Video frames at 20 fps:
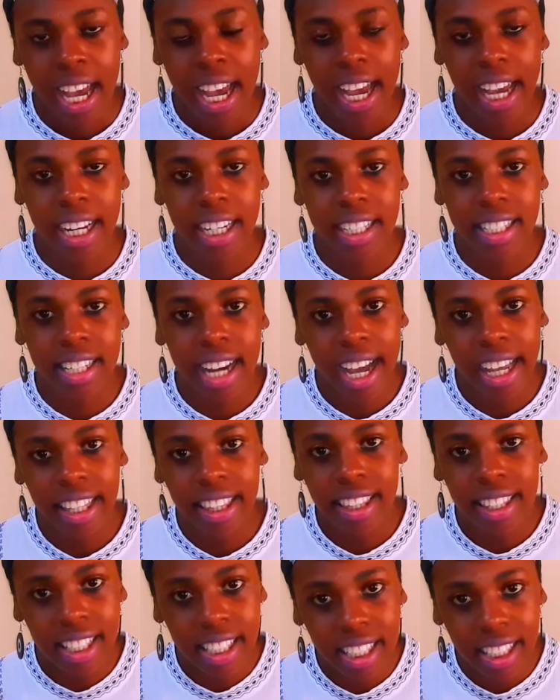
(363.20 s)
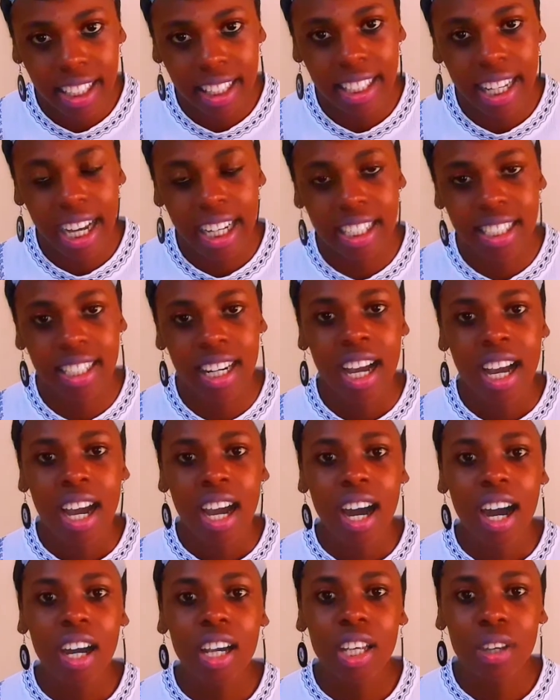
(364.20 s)
and I think that
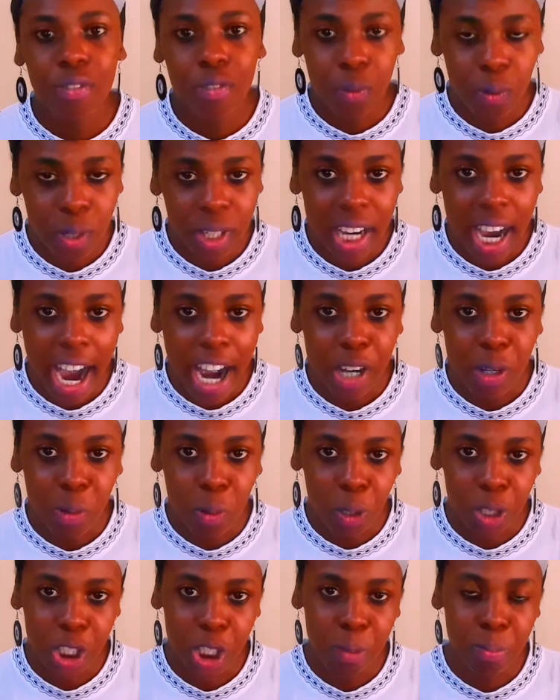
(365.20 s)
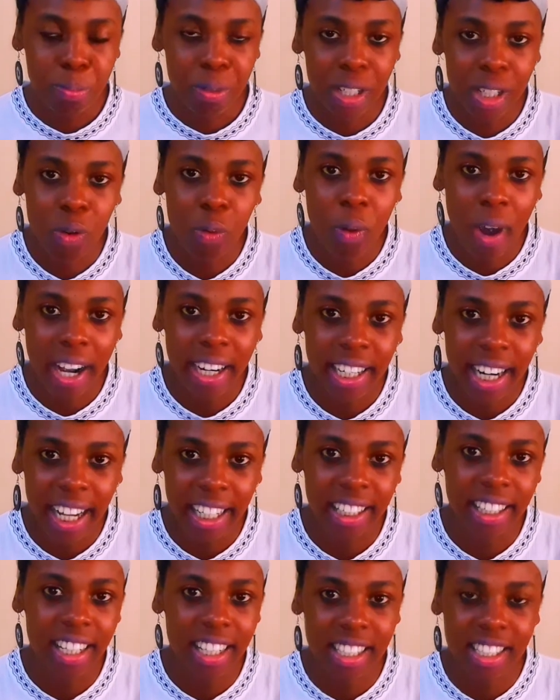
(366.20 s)
if we are worshipping one and
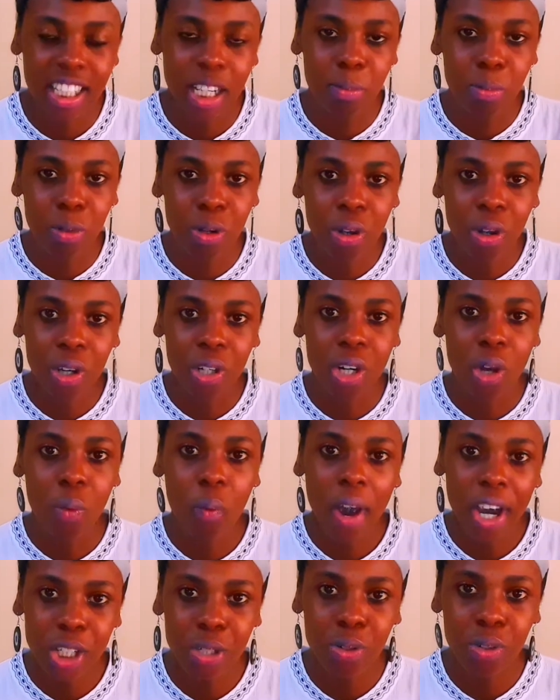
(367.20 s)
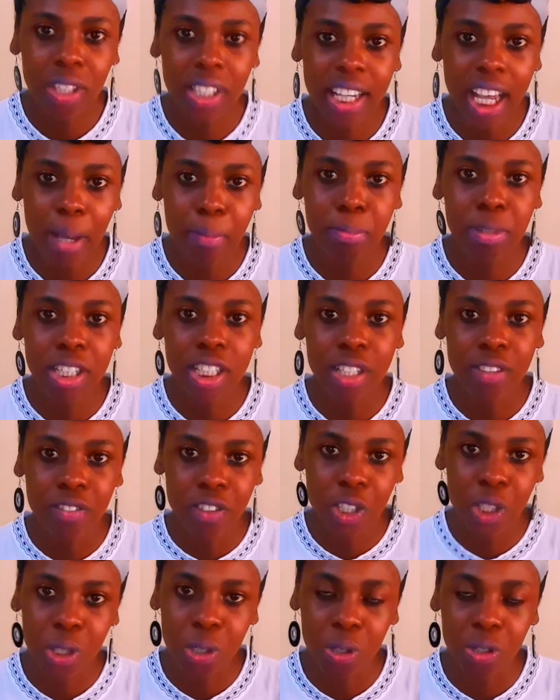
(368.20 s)
the same God, why should there be
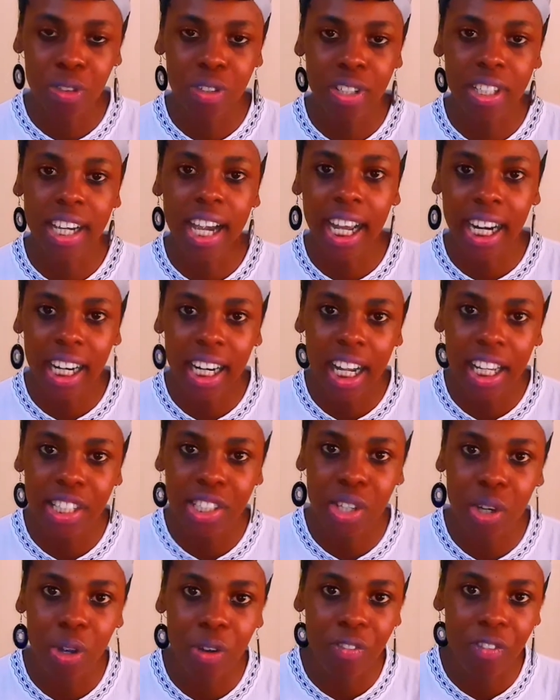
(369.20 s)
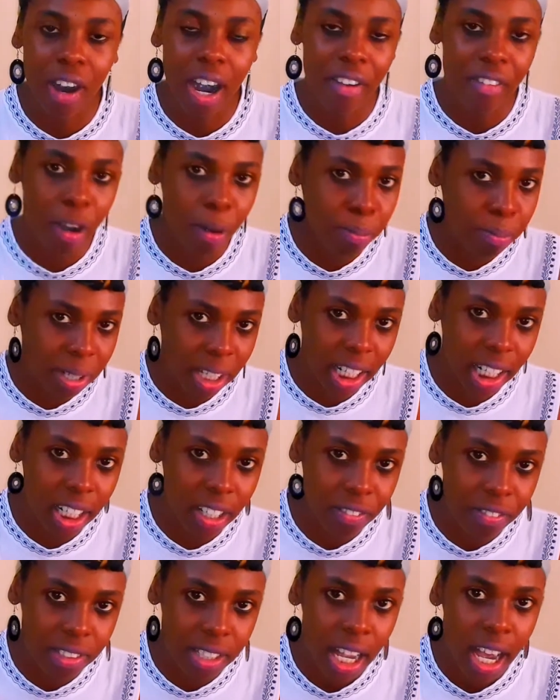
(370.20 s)
division regardless of our
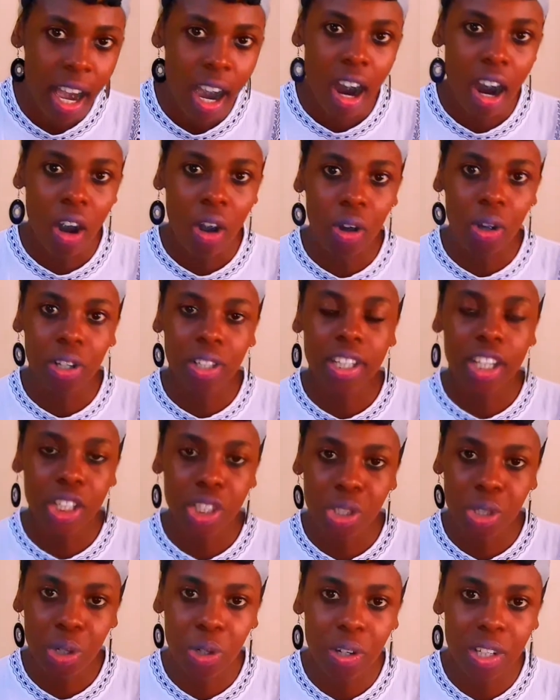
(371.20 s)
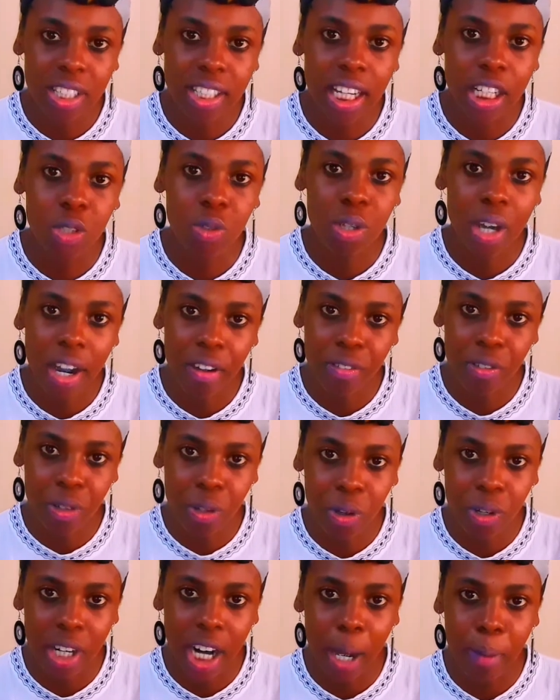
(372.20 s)
beliefs or the stories that we have
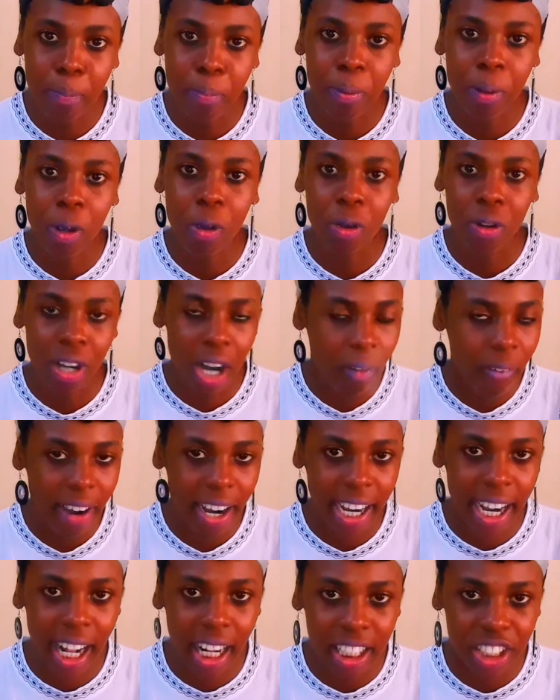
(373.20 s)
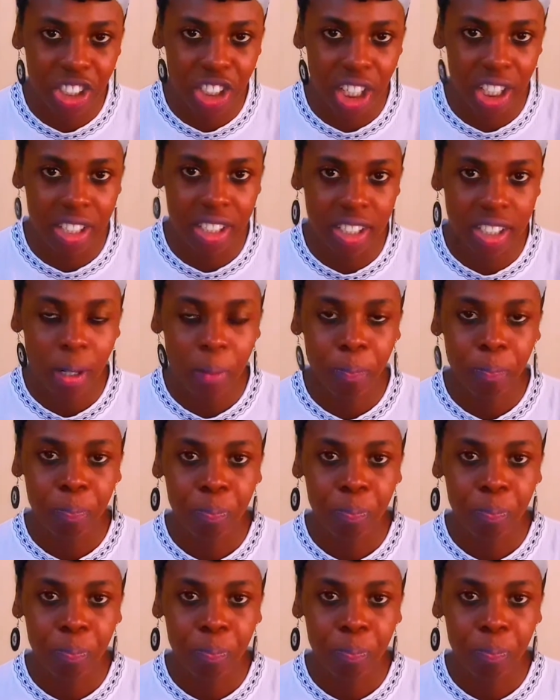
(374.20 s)
grown up or our cultures?